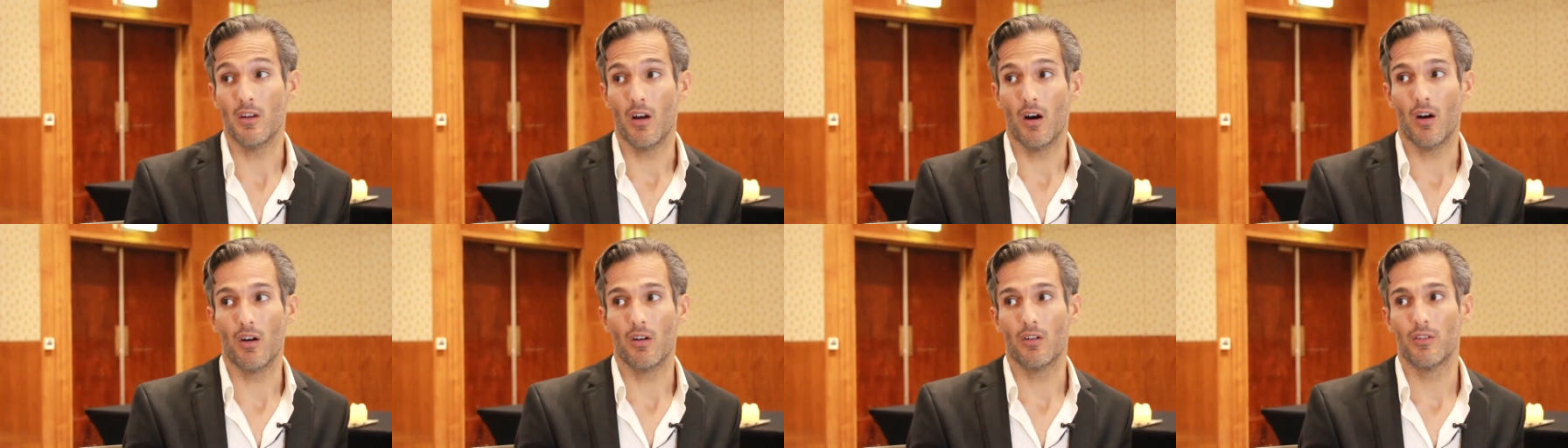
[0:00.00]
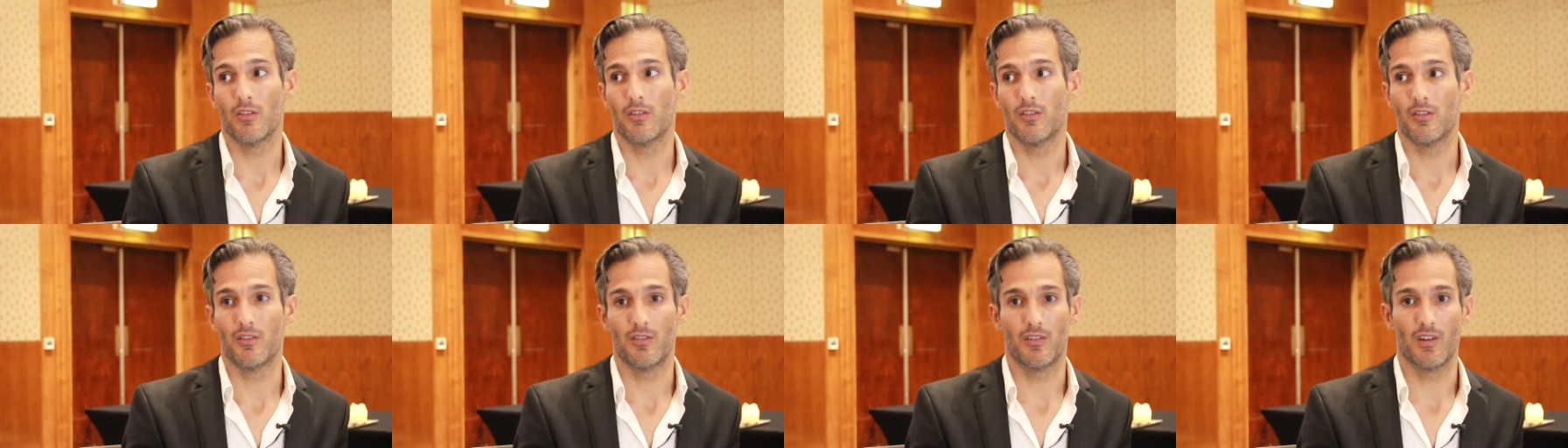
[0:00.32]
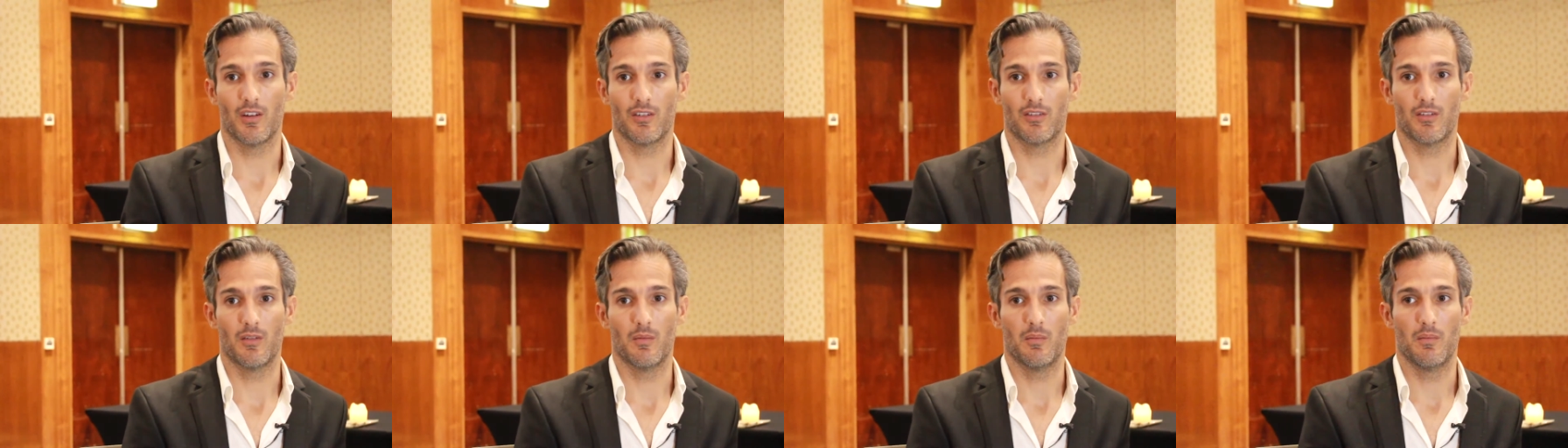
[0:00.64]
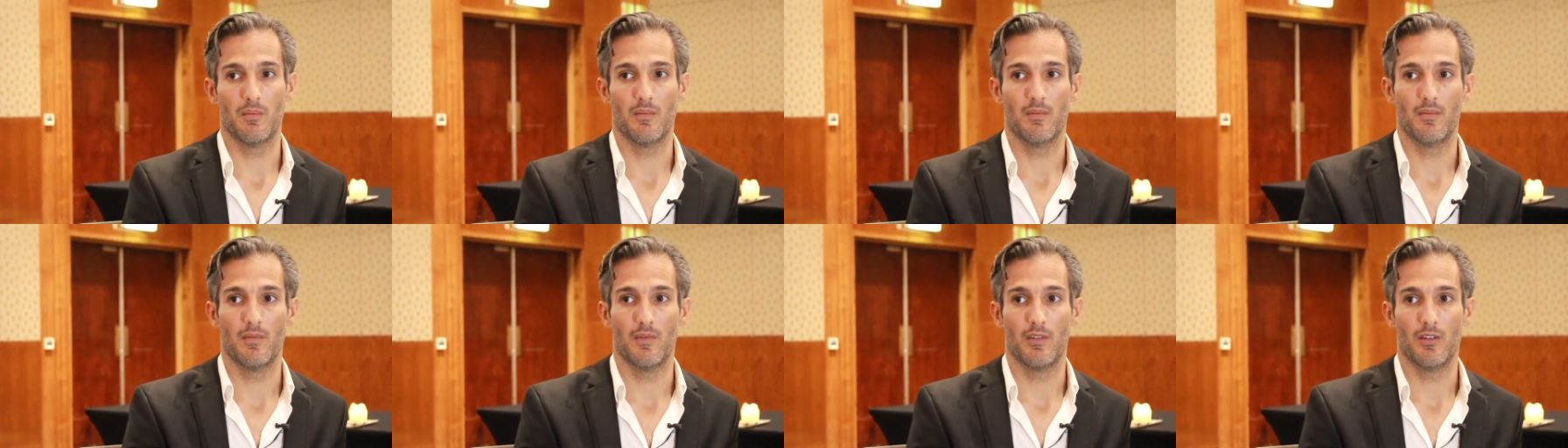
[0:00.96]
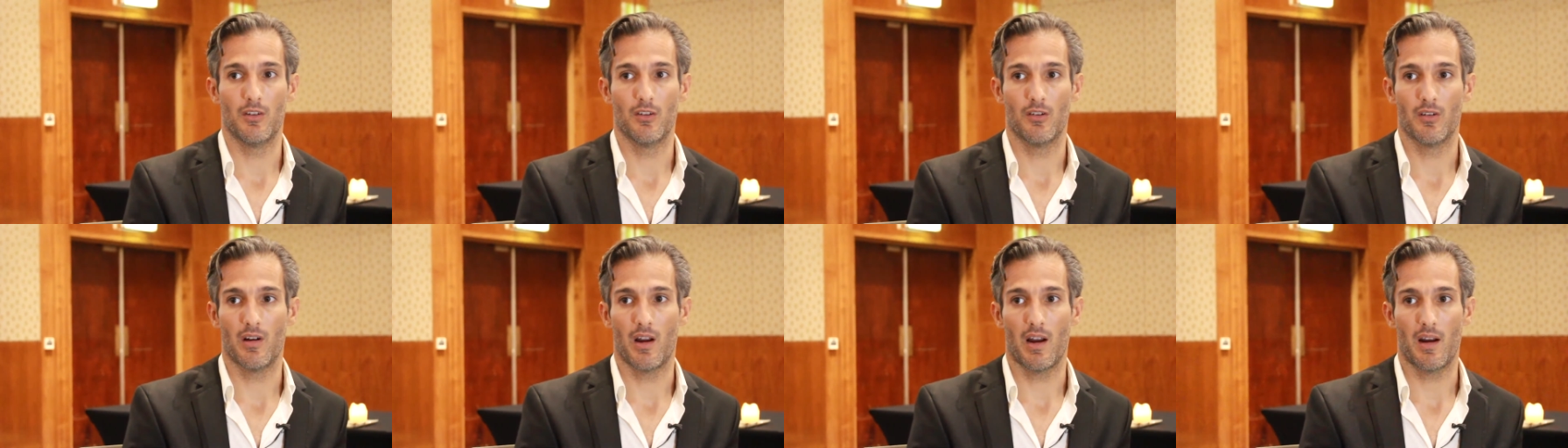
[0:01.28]
doesn't,
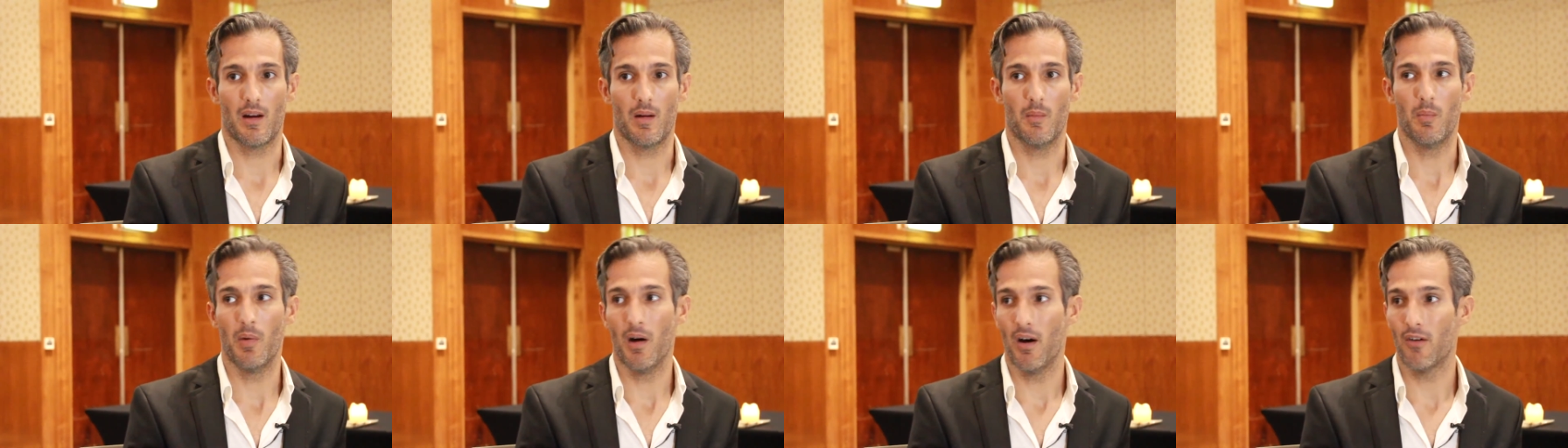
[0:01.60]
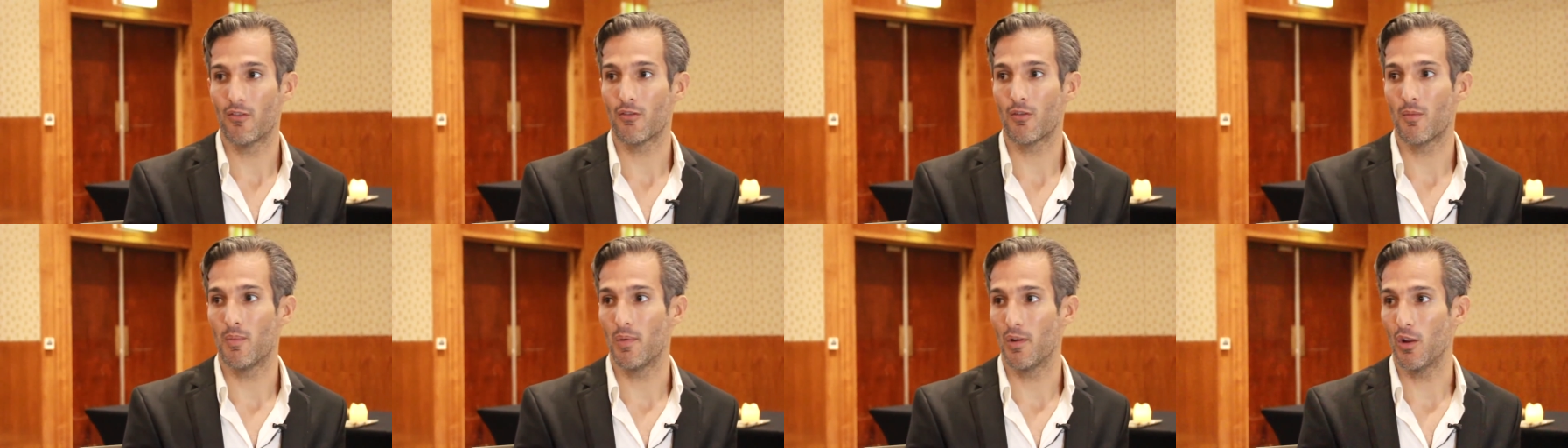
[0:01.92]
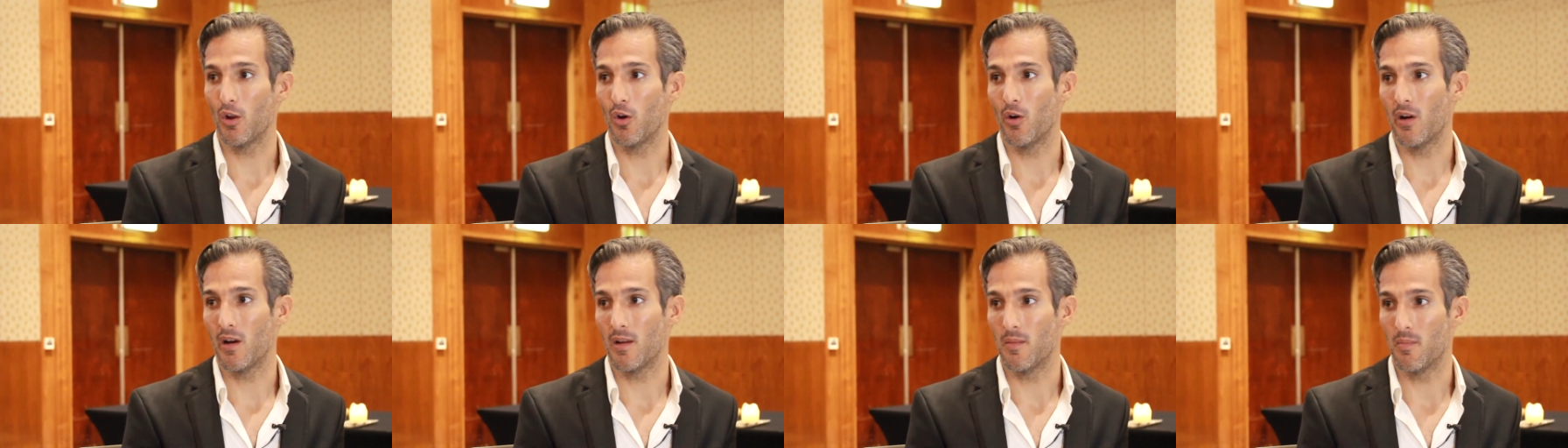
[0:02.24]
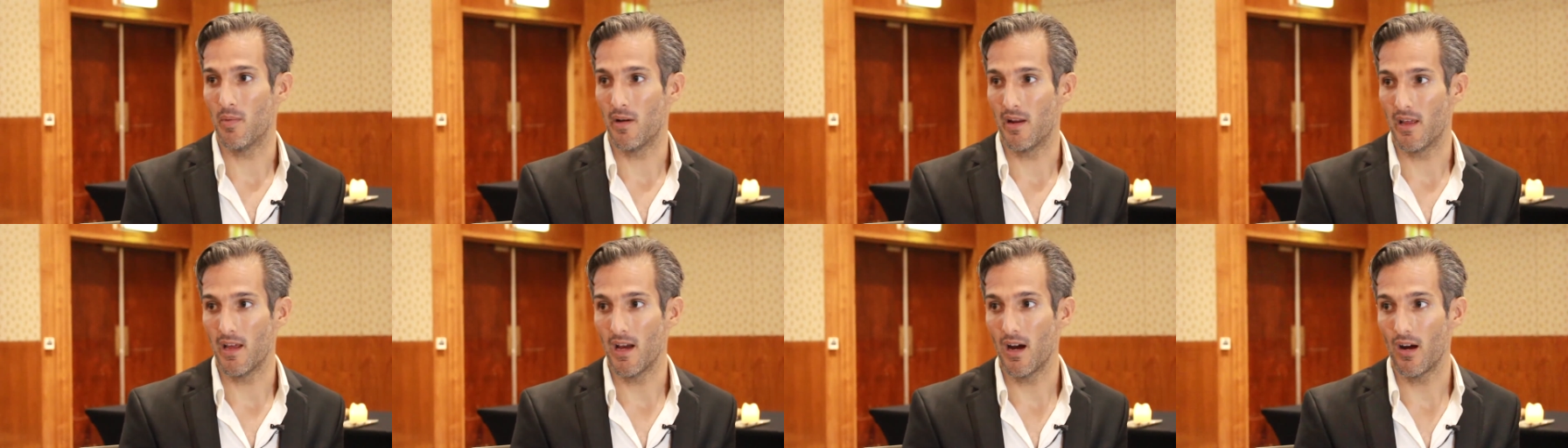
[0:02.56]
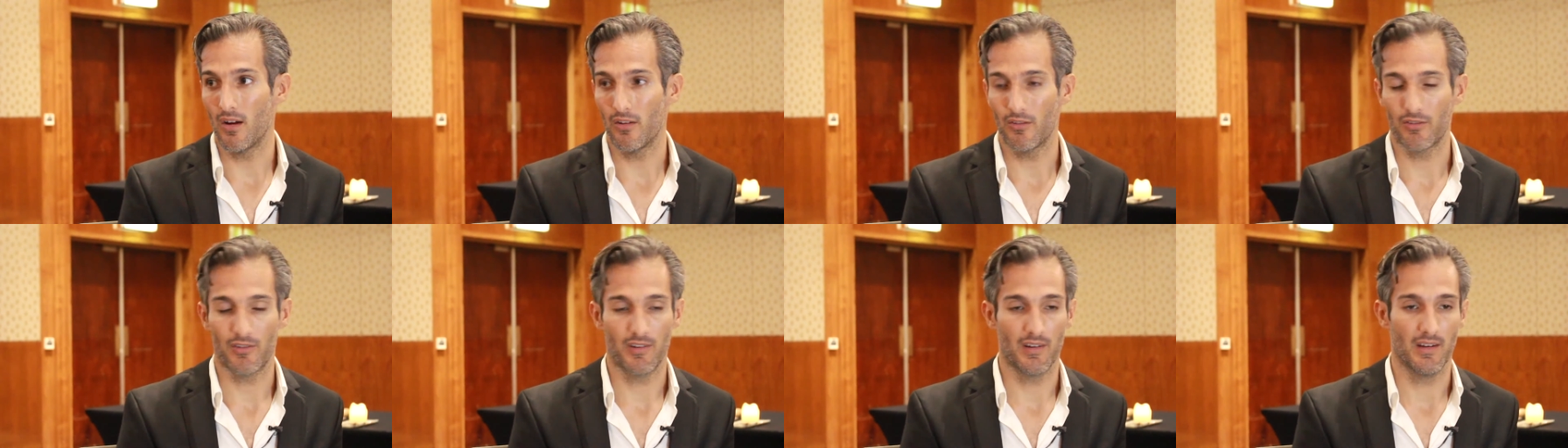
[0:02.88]
you're not above or below anybody
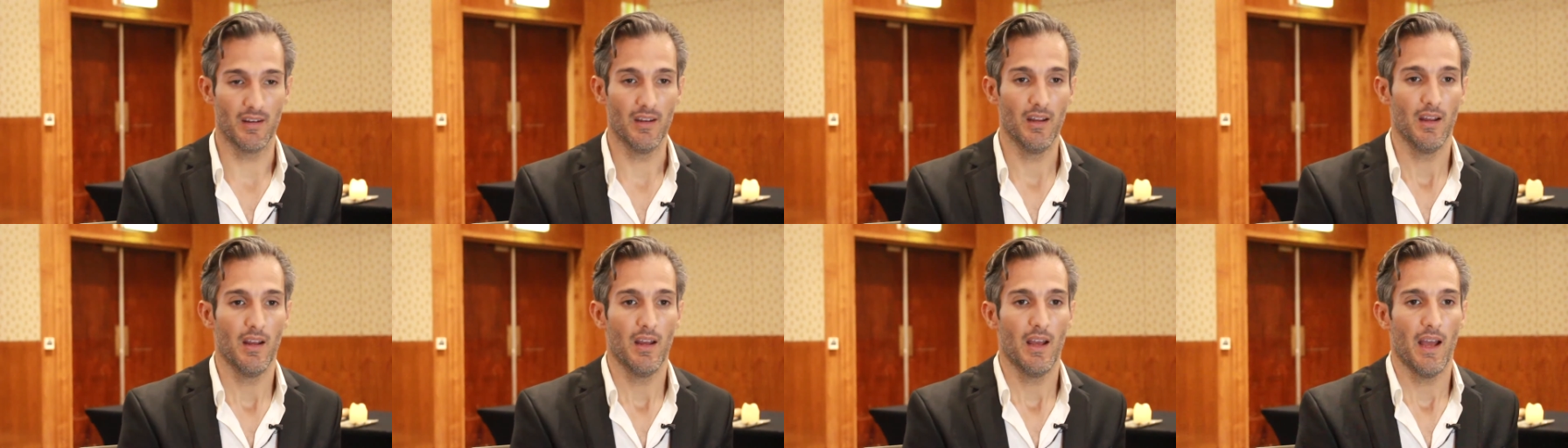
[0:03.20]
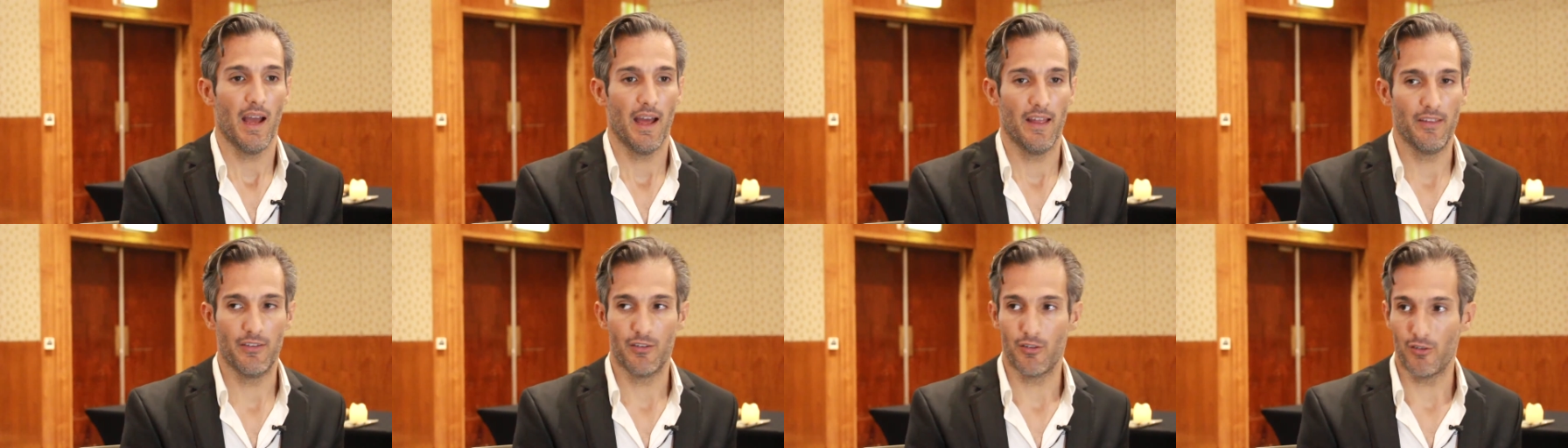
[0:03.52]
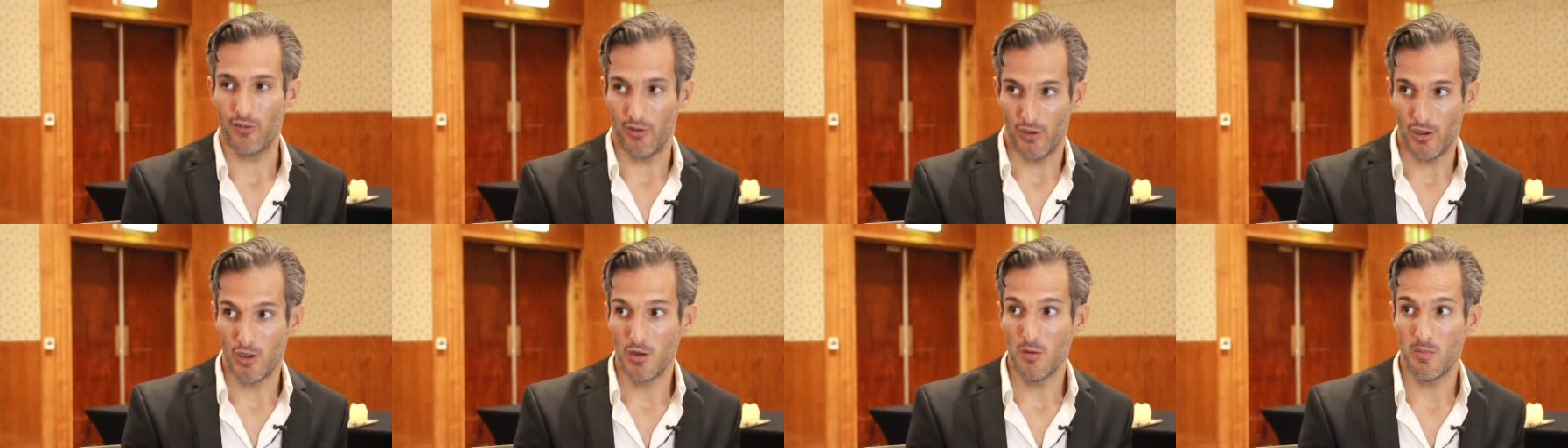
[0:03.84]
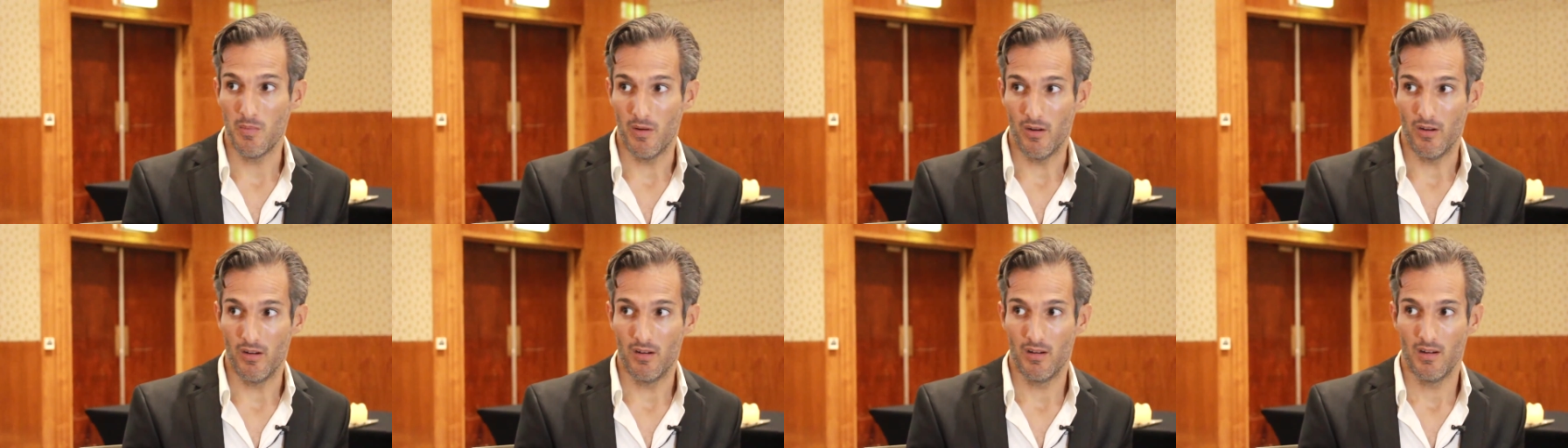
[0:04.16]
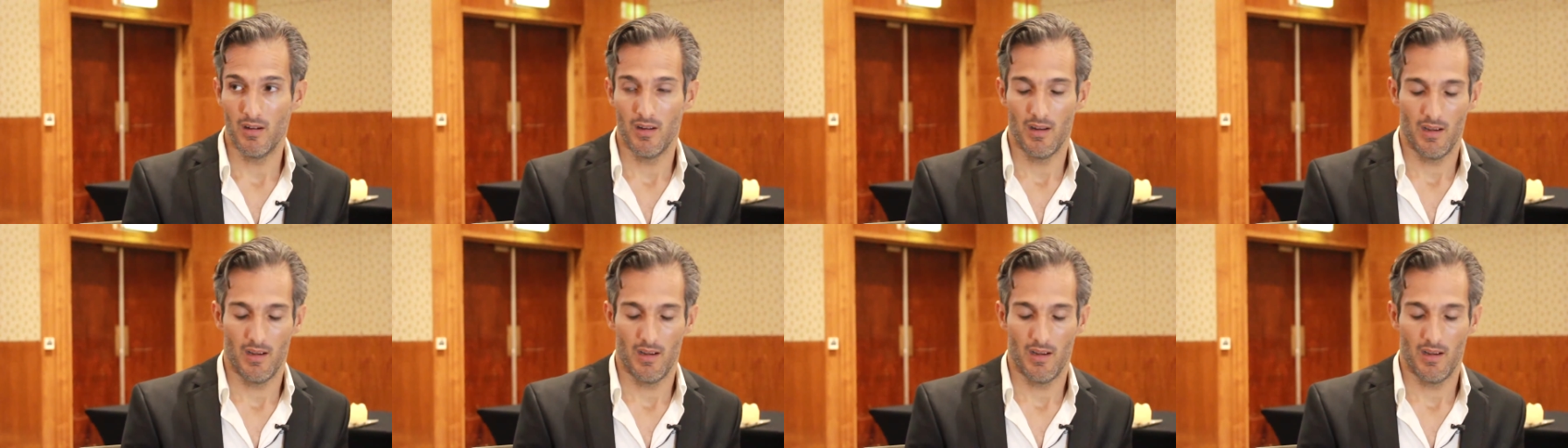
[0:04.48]
else, and so the human.